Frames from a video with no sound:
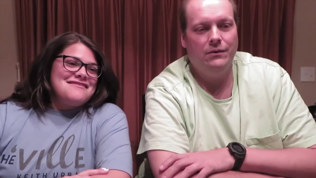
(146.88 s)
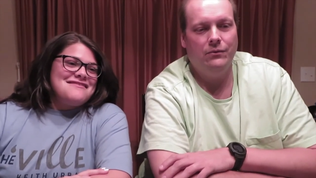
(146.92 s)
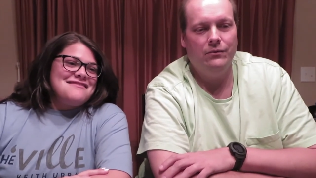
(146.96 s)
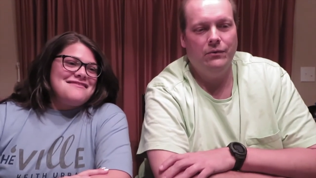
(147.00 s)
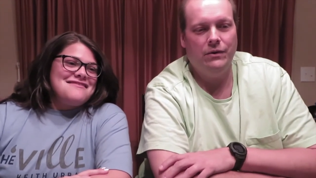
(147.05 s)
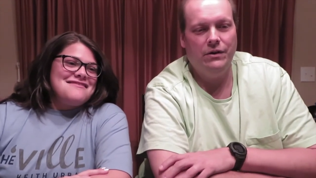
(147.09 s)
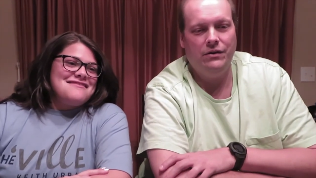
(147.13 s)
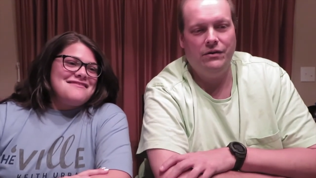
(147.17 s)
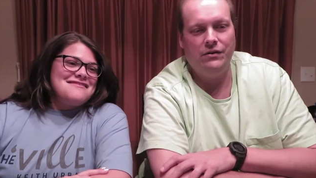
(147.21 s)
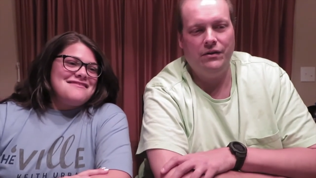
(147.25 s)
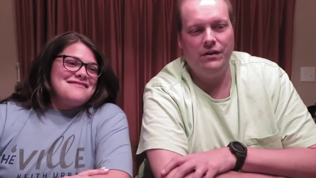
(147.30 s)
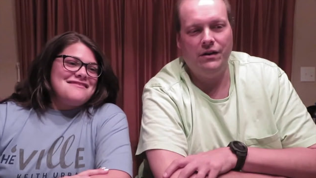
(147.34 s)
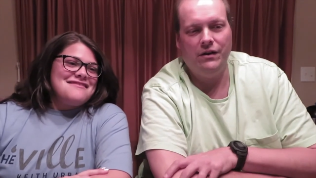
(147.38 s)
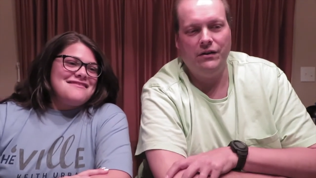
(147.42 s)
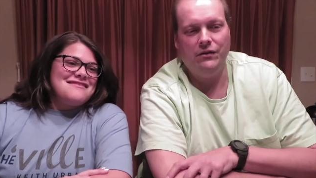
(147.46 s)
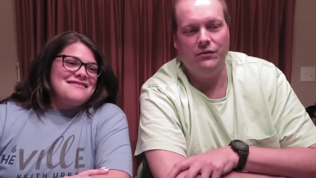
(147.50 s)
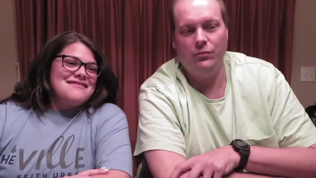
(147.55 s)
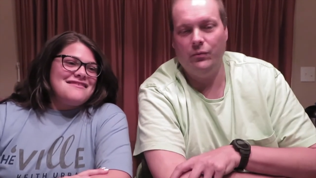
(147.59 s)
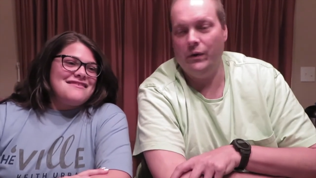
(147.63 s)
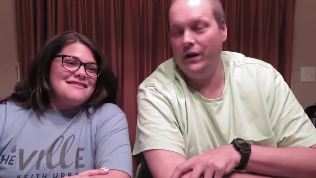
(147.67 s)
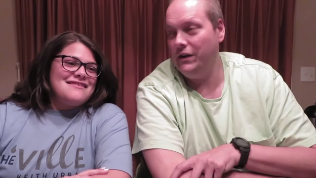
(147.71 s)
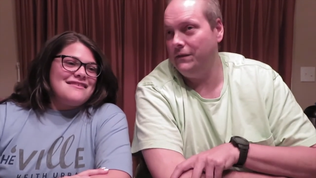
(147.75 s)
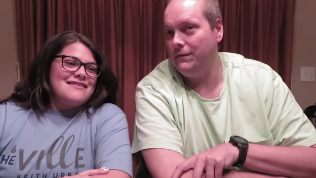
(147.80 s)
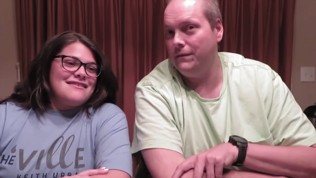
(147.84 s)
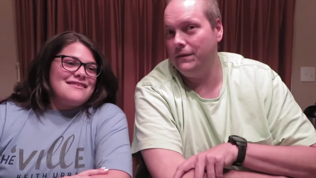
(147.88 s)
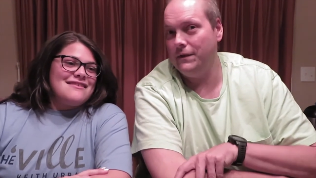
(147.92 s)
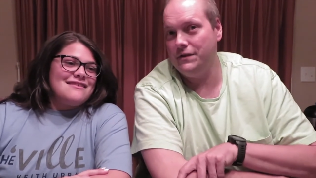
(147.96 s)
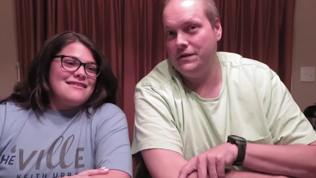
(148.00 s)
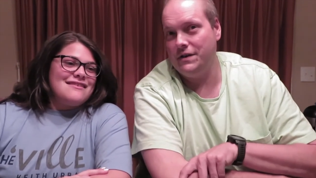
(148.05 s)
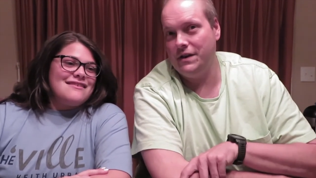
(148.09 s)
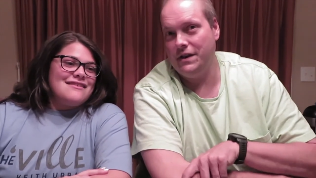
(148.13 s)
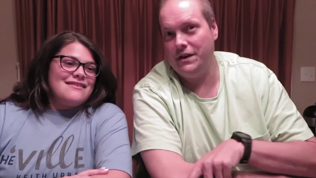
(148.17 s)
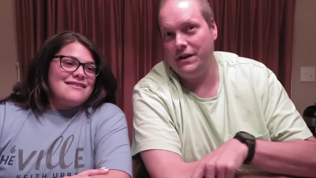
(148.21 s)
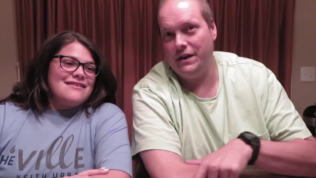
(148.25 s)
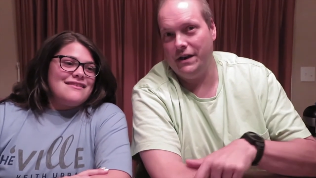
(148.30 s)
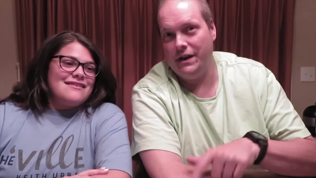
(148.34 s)
Speaker 1: Which is West
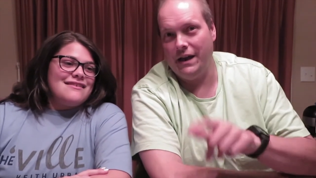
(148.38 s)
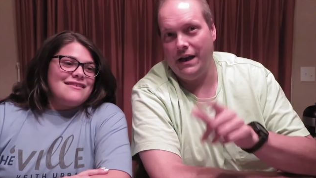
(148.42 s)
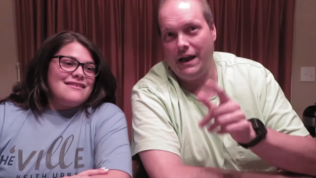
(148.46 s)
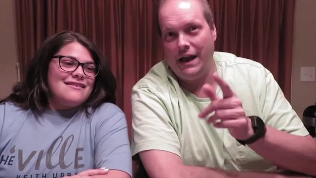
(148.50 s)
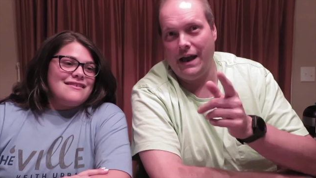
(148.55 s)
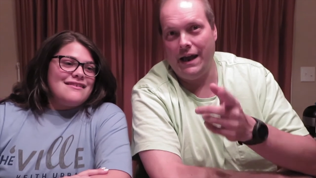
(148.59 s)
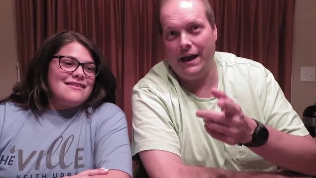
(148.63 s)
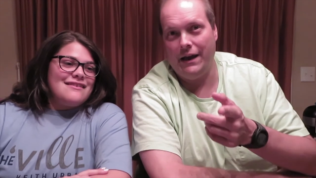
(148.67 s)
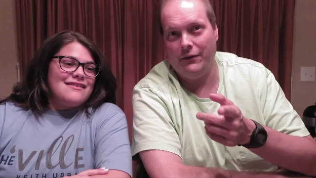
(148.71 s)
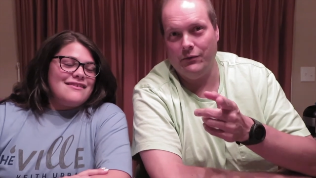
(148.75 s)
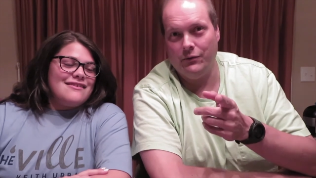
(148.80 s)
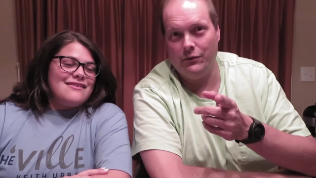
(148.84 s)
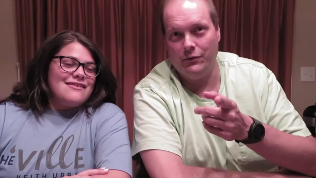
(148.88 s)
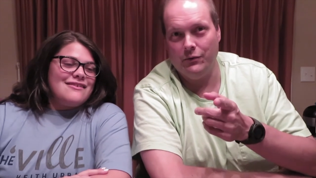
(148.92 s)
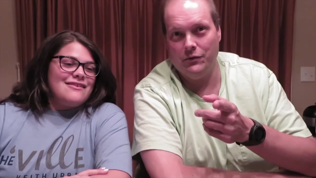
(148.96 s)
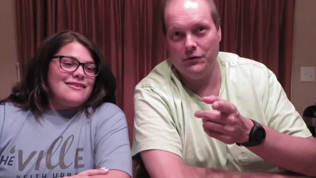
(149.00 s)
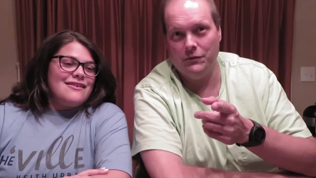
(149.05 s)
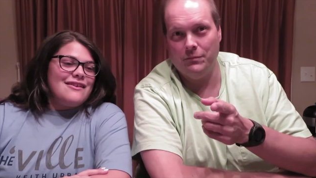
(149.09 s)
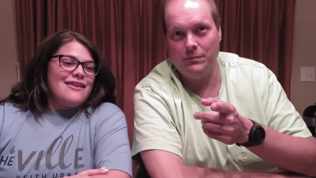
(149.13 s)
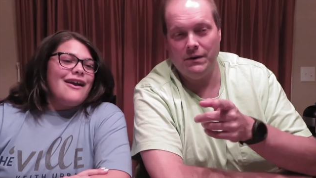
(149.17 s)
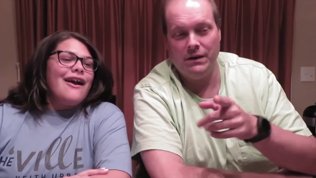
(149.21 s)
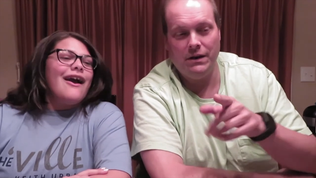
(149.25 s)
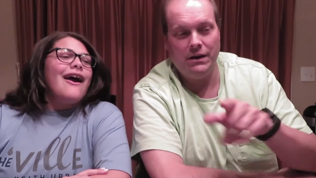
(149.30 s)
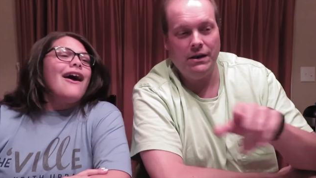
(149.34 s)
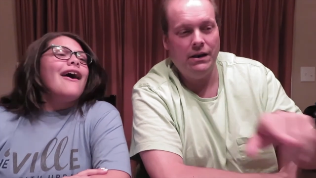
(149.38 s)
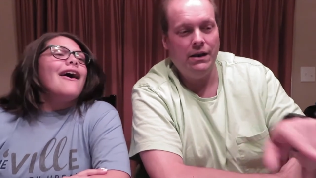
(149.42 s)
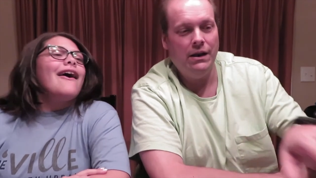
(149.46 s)
Virginia Outdoorsman.